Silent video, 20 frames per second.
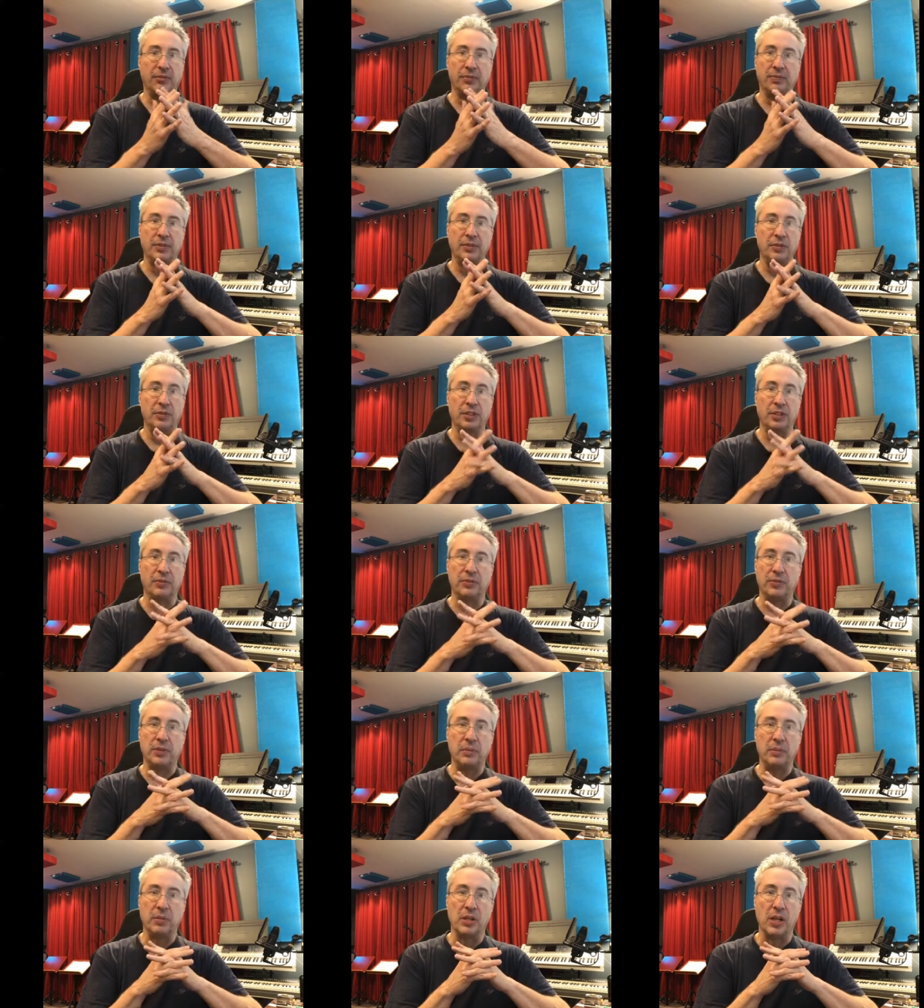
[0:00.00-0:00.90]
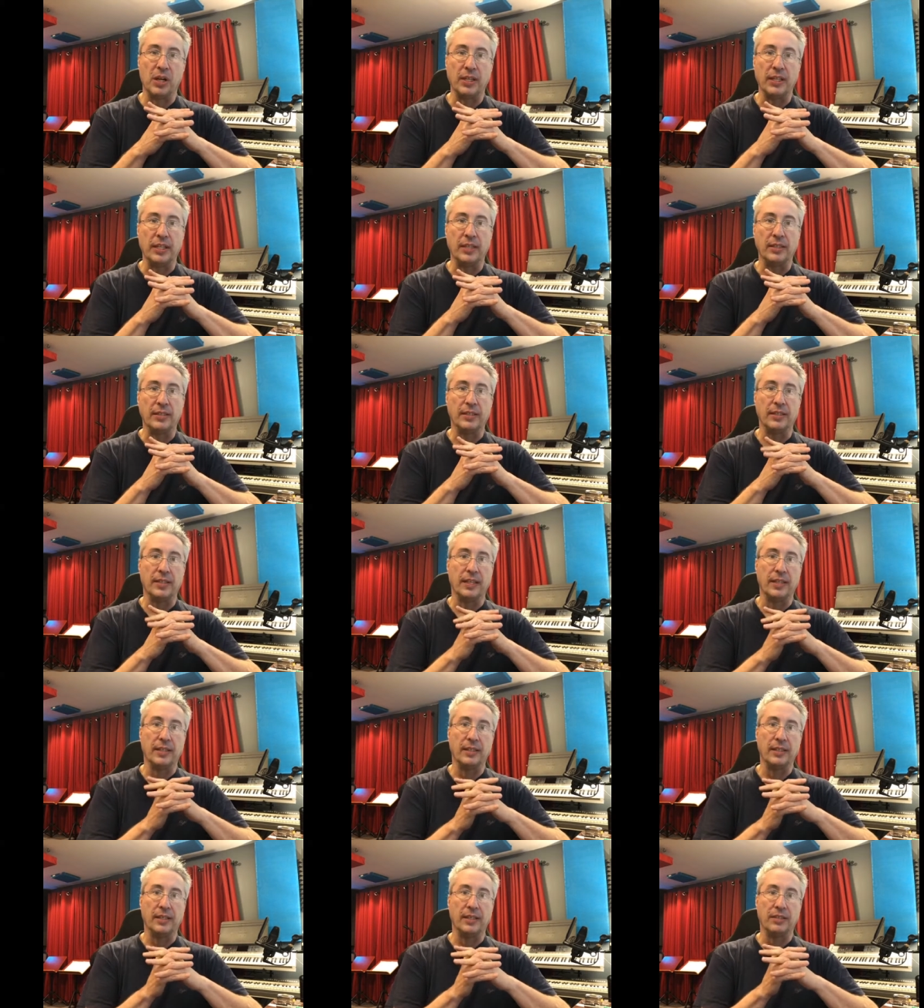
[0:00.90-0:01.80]
using free plugins
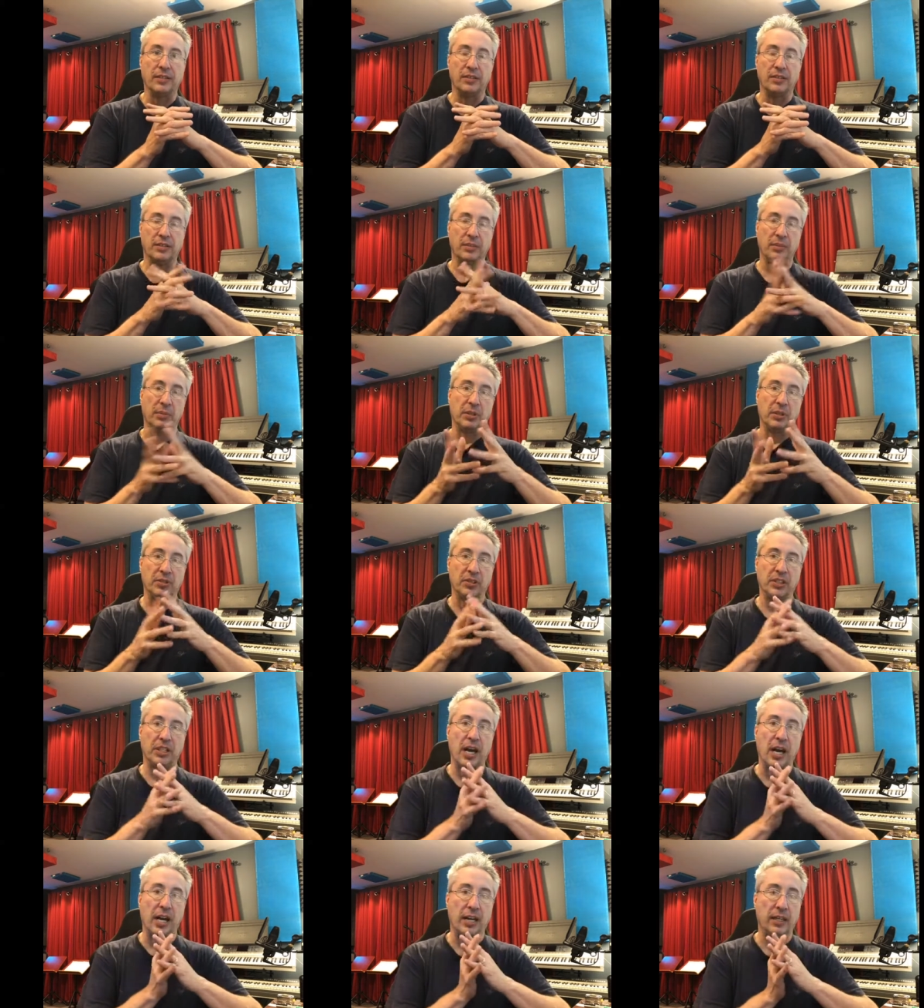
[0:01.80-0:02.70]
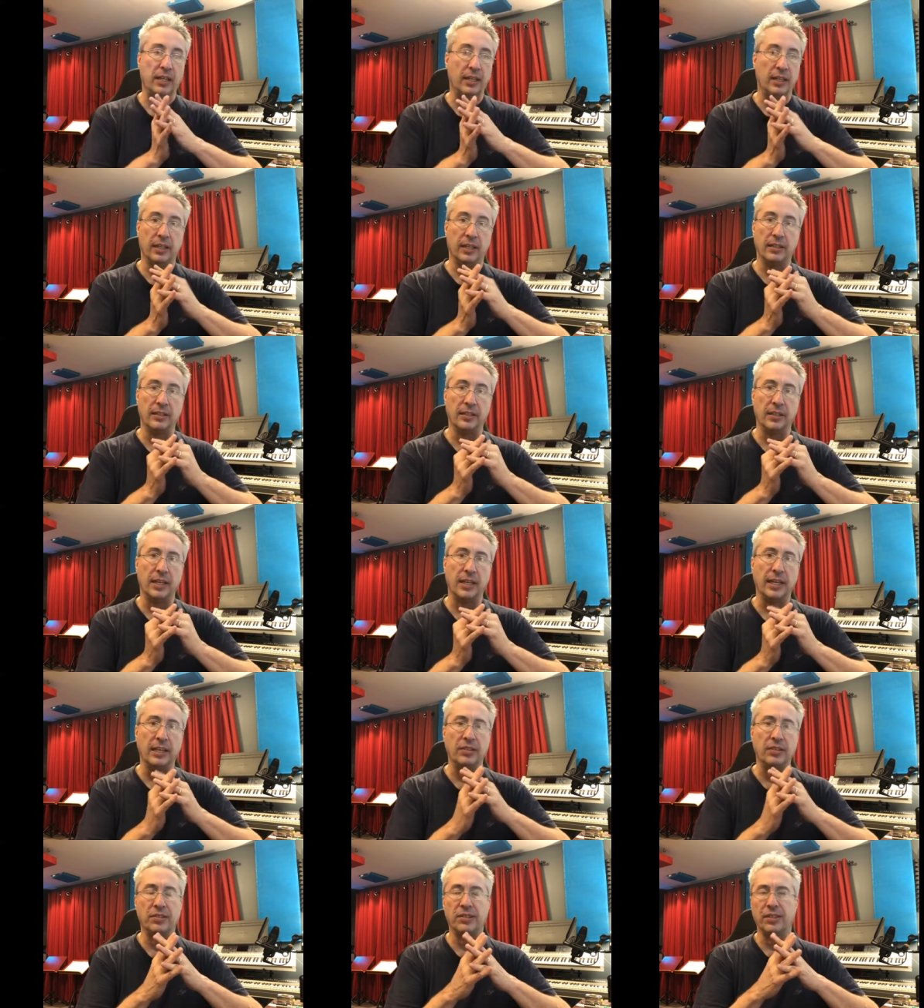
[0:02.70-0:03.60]
and just some of the stock
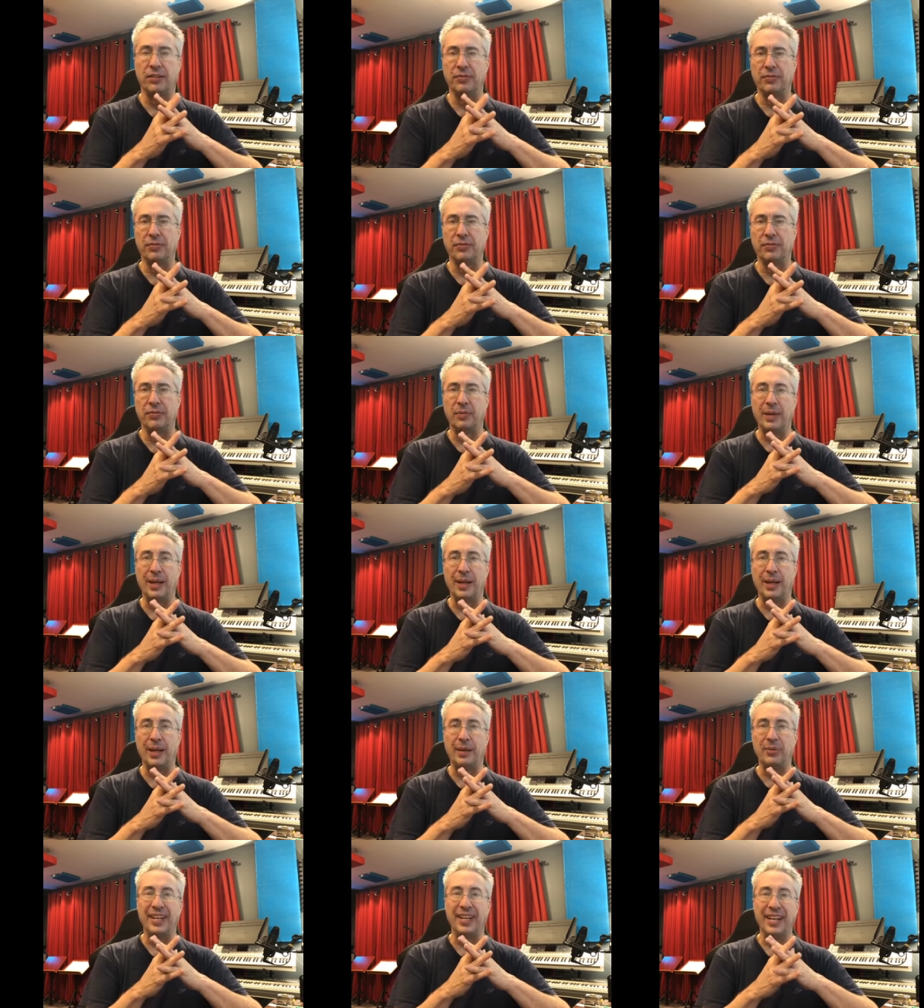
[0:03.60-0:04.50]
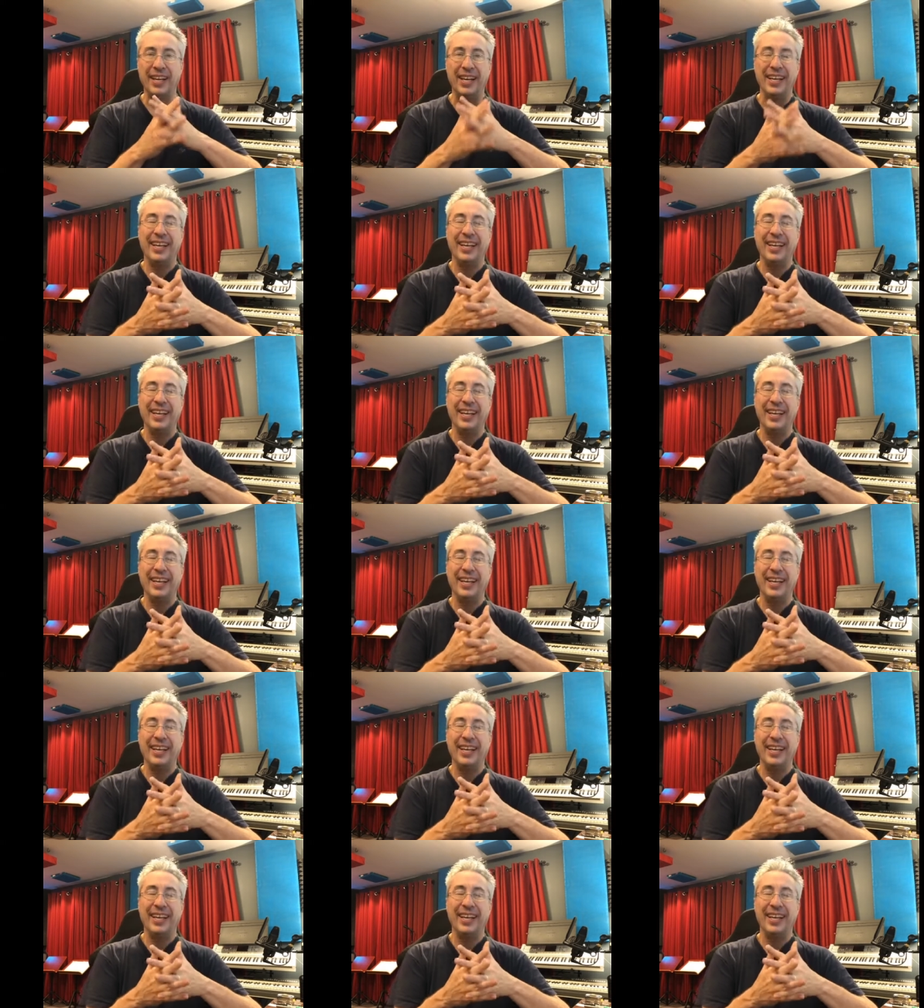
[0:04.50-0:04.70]
delay and stuff from Ableton.